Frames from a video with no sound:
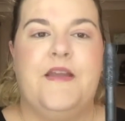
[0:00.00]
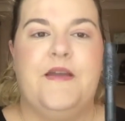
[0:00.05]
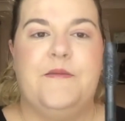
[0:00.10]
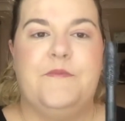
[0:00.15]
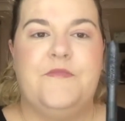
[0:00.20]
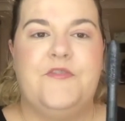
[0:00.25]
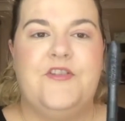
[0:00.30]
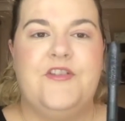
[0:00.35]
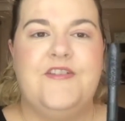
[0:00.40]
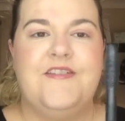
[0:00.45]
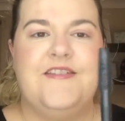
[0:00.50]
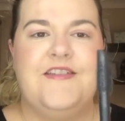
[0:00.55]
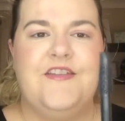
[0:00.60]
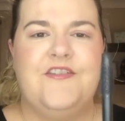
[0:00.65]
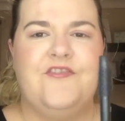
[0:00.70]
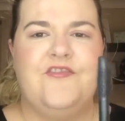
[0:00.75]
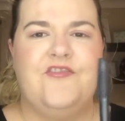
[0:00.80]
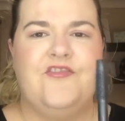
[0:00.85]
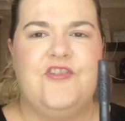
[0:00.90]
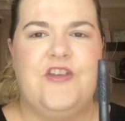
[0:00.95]
Just
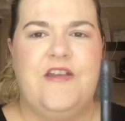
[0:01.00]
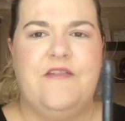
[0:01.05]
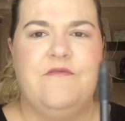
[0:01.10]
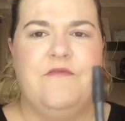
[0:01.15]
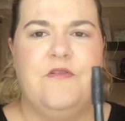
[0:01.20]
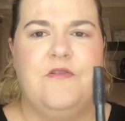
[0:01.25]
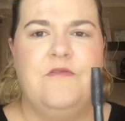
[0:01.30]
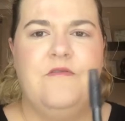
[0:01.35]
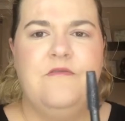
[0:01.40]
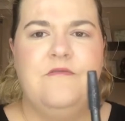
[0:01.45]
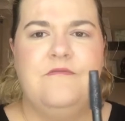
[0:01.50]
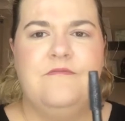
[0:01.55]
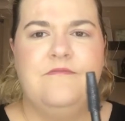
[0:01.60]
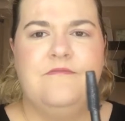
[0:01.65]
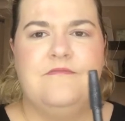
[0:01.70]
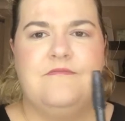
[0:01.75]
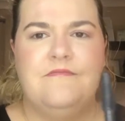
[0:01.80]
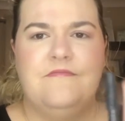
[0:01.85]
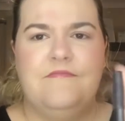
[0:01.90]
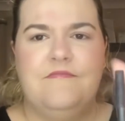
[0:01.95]
in general,
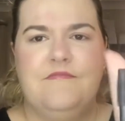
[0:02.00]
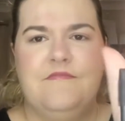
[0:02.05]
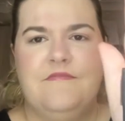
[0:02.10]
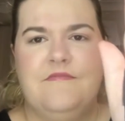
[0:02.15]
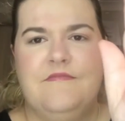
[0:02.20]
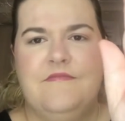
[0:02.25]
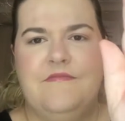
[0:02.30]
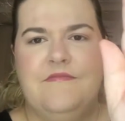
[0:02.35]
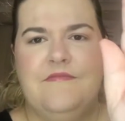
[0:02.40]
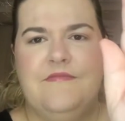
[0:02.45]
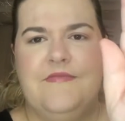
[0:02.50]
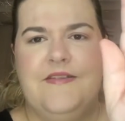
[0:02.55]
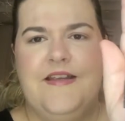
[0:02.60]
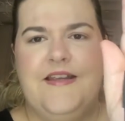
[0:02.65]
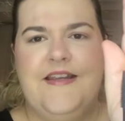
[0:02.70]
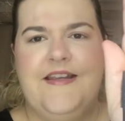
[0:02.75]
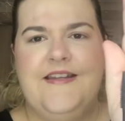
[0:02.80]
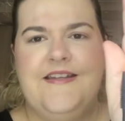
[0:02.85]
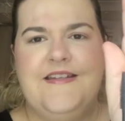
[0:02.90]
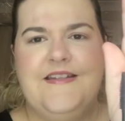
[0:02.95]

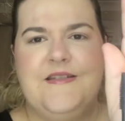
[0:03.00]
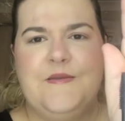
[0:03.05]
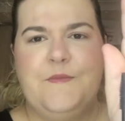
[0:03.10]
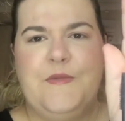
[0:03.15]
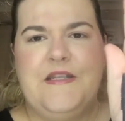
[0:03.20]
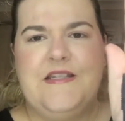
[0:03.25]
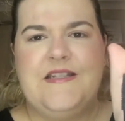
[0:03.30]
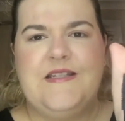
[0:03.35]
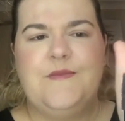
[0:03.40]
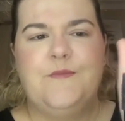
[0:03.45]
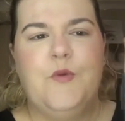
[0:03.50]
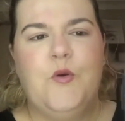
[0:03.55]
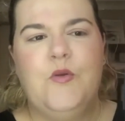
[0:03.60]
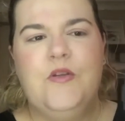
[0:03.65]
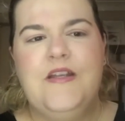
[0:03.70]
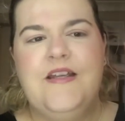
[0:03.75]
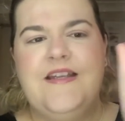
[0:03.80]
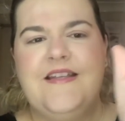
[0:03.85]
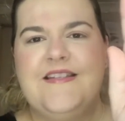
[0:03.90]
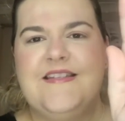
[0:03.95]
it is a bit
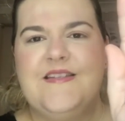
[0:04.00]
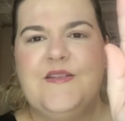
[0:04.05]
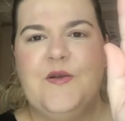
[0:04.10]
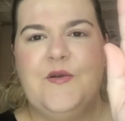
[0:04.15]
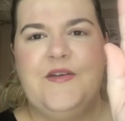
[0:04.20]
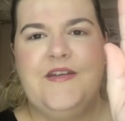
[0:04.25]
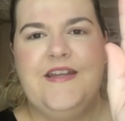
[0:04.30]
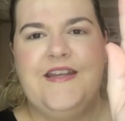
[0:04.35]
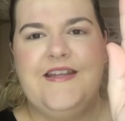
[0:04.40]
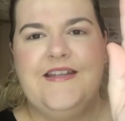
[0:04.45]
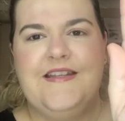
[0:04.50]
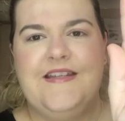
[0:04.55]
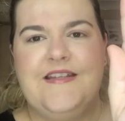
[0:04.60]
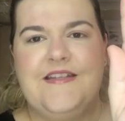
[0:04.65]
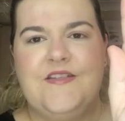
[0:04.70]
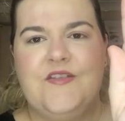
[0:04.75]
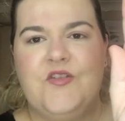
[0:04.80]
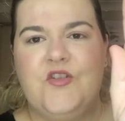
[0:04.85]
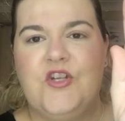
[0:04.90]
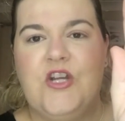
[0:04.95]
smaller. It's not nearly
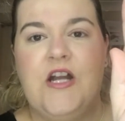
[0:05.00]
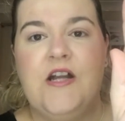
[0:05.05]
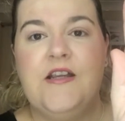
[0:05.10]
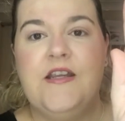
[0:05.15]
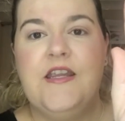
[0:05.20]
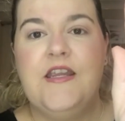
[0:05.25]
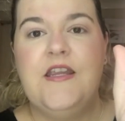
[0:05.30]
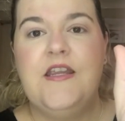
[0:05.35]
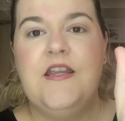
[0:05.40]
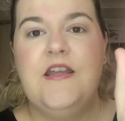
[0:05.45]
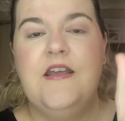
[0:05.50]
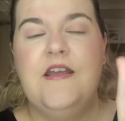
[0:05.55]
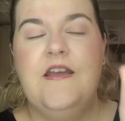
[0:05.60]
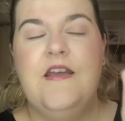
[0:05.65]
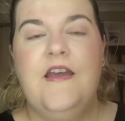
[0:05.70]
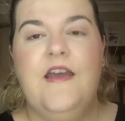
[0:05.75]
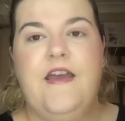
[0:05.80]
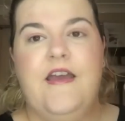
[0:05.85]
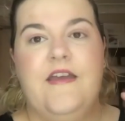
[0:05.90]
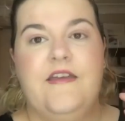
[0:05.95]
as chunky,
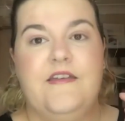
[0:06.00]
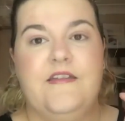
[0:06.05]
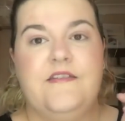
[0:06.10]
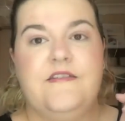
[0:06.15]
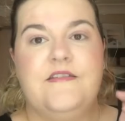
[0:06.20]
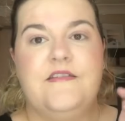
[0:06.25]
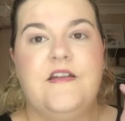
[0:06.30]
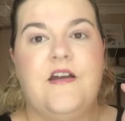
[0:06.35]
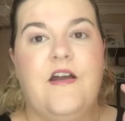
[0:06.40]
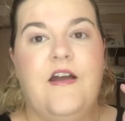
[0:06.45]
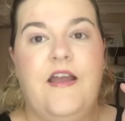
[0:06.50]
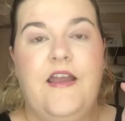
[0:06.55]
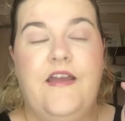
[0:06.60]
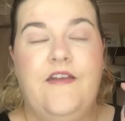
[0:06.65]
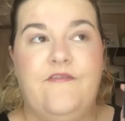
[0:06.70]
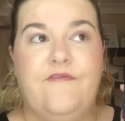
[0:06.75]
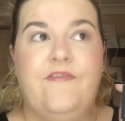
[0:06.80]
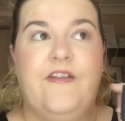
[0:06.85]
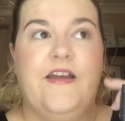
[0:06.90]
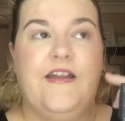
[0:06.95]
and I
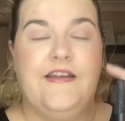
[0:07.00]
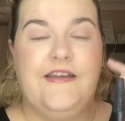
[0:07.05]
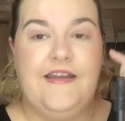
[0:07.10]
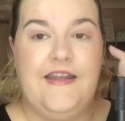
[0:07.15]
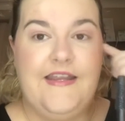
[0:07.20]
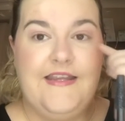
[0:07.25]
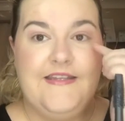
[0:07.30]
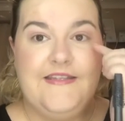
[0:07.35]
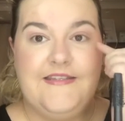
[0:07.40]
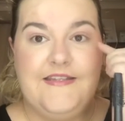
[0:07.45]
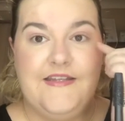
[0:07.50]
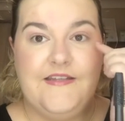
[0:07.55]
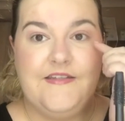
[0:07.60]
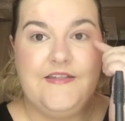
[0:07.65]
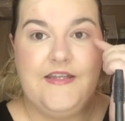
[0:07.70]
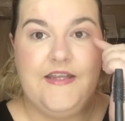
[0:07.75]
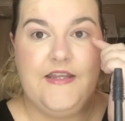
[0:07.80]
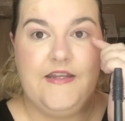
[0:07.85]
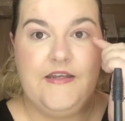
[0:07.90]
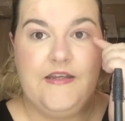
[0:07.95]
have found it easier
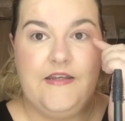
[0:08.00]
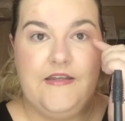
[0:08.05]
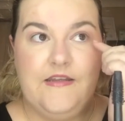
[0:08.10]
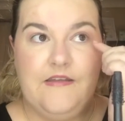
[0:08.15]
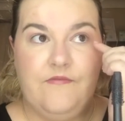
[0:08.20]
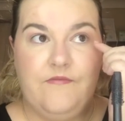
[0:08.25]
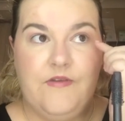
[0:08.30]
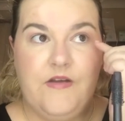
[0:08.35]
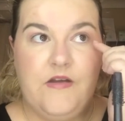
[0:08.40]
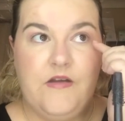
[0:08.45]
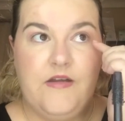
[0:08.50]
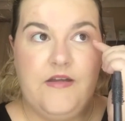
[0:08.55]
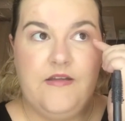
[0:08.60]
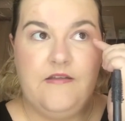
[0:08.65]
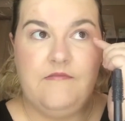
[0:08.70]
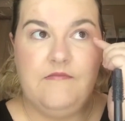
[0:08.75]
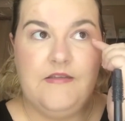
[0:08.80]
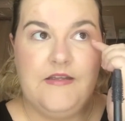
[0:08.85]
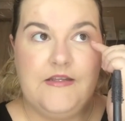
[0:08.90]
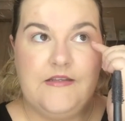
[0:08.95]
to get in the
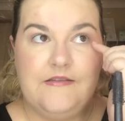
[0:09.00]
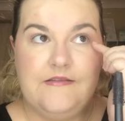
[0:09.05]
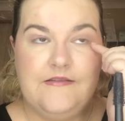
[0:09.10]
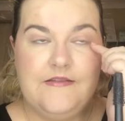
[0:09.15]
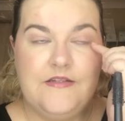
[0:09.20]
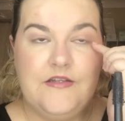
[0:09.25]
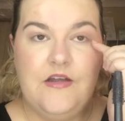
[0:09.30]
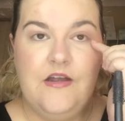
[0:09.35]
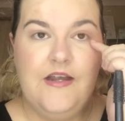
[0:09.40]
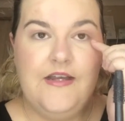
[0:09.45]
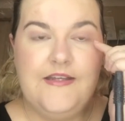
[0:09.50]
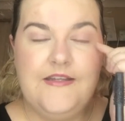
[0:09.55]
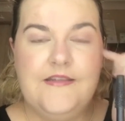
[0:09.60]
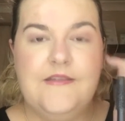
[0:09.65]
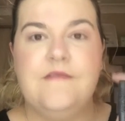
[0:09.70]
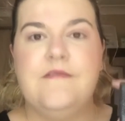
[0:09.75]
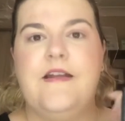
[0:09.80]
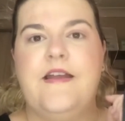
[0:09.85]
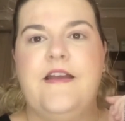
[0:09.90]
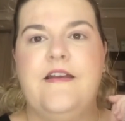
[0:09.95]
very tiny
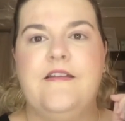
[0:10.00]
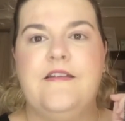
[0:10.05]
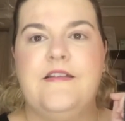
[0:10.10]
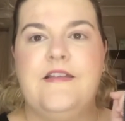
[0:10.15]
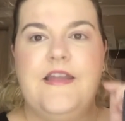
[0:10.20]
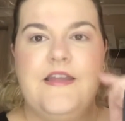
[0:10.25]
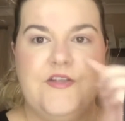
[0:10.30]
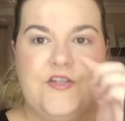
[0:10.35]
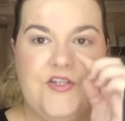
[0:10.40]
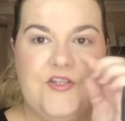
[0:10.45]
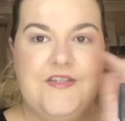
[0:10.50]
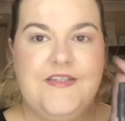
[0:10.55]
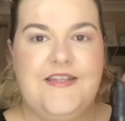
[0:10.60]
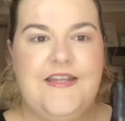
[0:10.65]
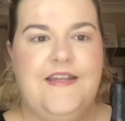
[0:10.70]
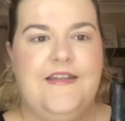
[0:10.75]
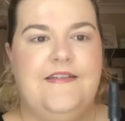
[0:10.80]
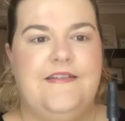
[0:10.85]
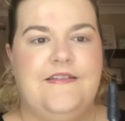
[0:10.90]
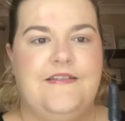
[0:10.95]
little outer lashes
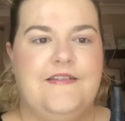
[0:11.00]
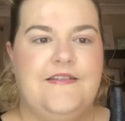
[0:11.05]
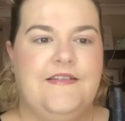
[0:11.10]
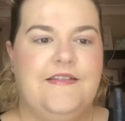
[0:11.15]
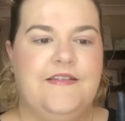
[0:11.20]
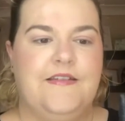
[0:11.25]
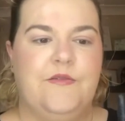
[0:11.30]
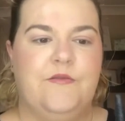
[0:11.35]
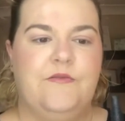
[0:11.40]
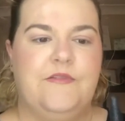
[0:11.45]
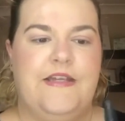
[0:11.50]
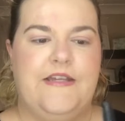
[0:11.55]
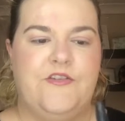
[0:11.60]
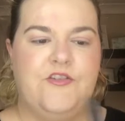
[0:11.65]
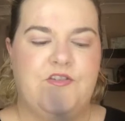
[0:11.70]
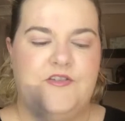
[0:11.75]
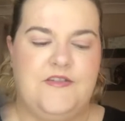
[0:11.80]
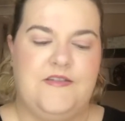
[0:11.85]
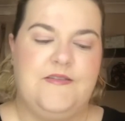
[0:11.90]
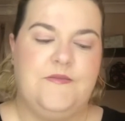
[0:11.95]
and little
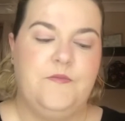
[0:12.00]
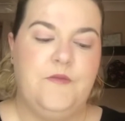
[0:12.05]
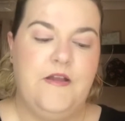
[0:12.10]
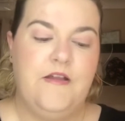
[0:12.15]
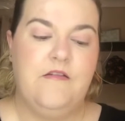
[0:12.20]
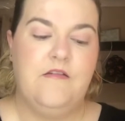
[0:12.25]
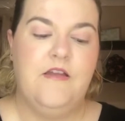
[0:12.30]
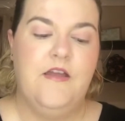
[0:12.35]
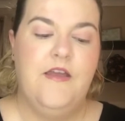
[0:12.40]
lashes as well.